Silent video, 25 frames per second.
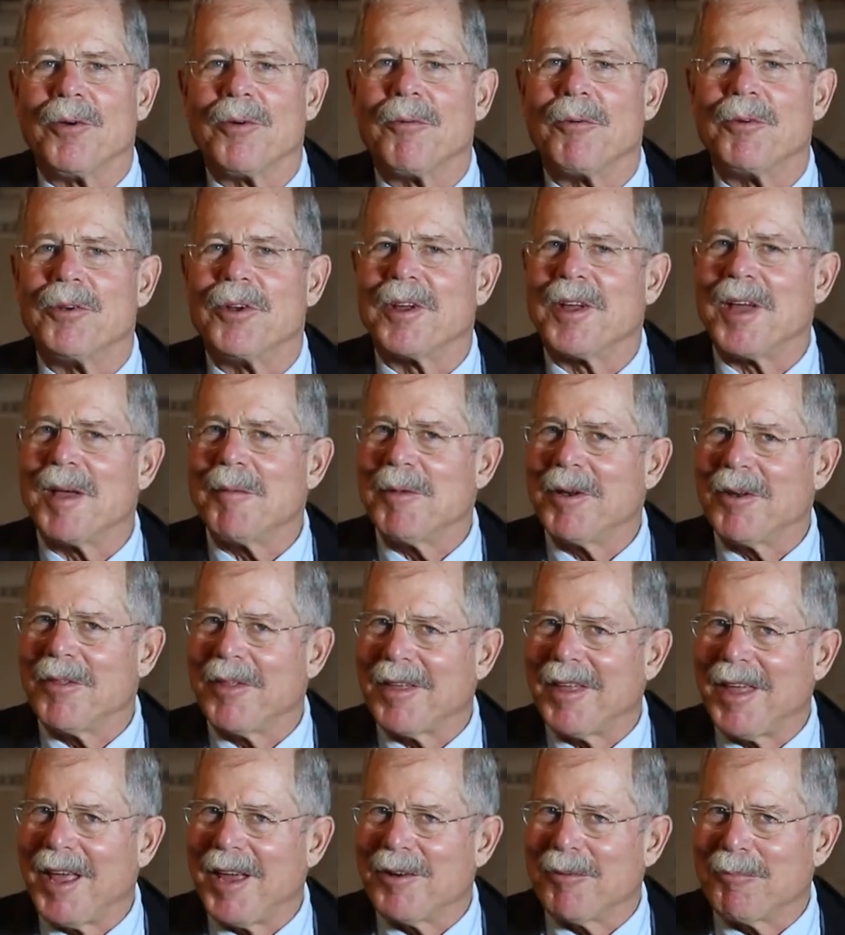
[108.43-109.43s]
When you come into the
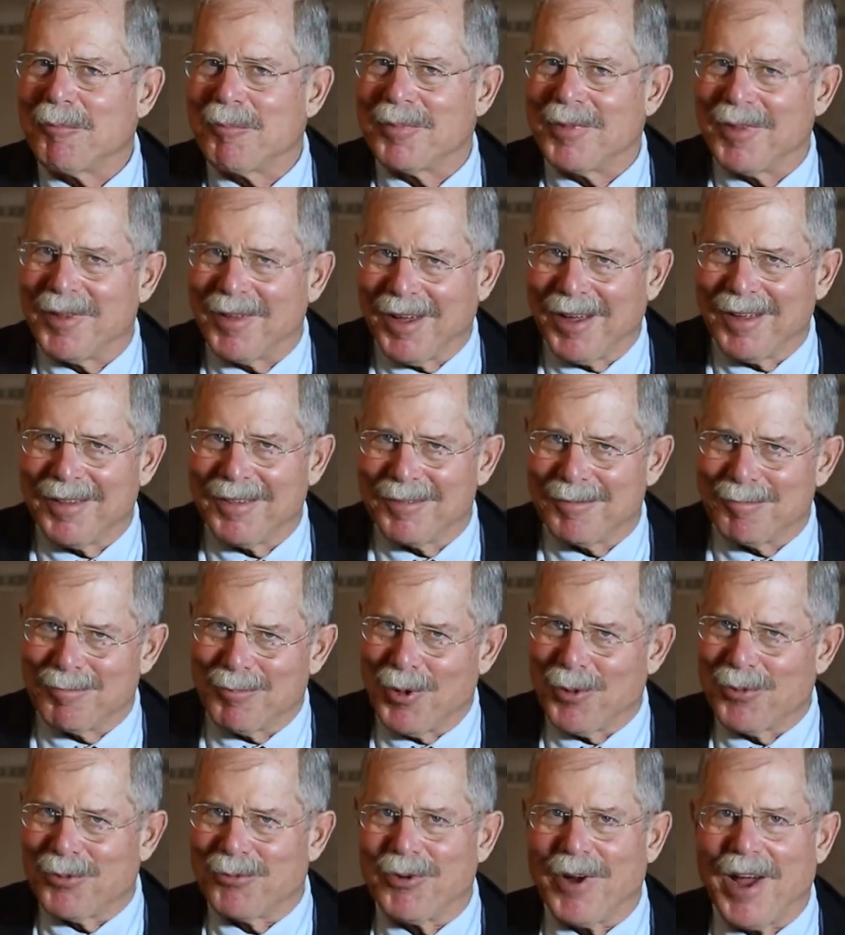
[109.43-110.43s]
gate,
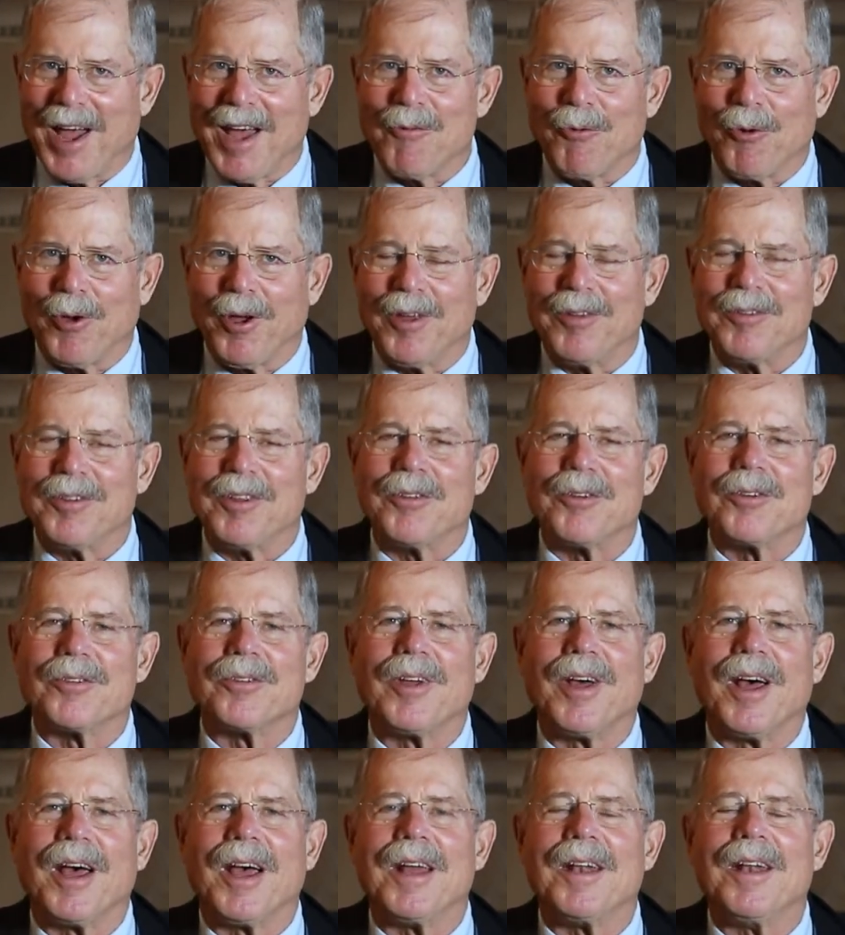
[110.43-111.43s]
both driveways either
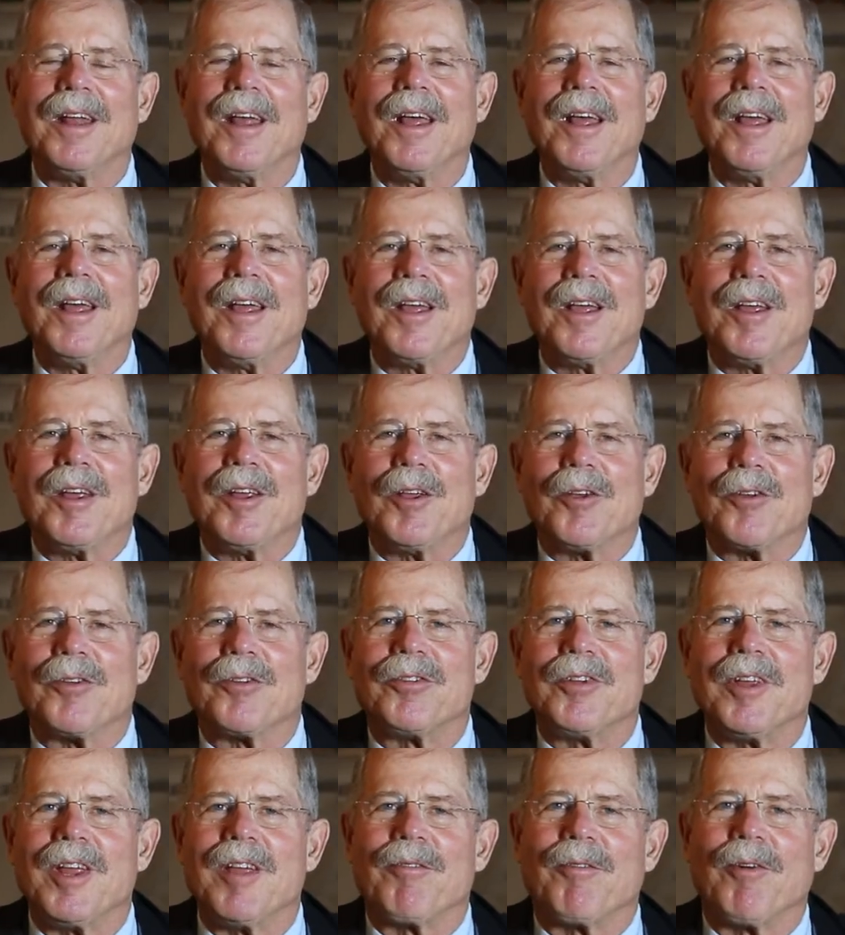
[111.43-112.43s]
side, you'll
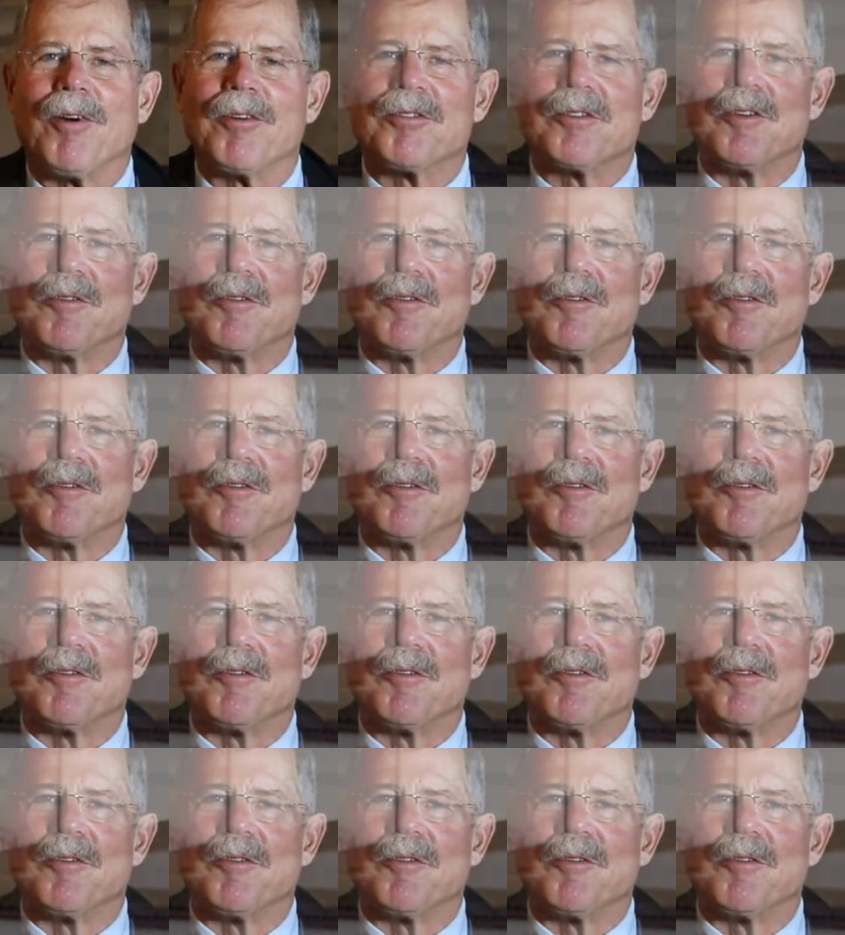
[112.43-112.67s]
see, first